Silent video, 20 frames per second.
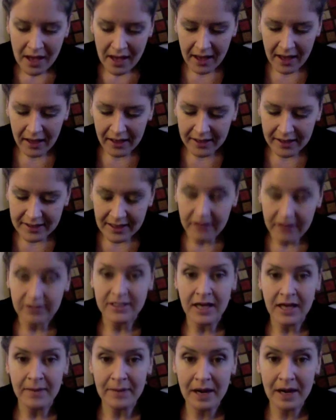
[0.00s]
And I
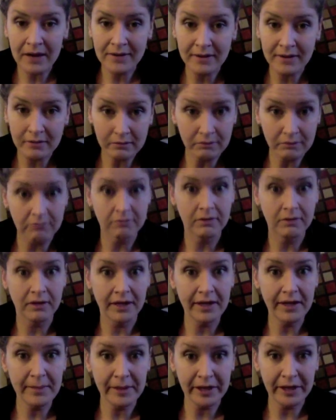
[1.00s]
looked up and I was like, oh, I
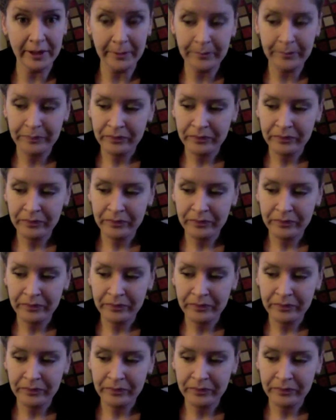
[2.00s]
am here.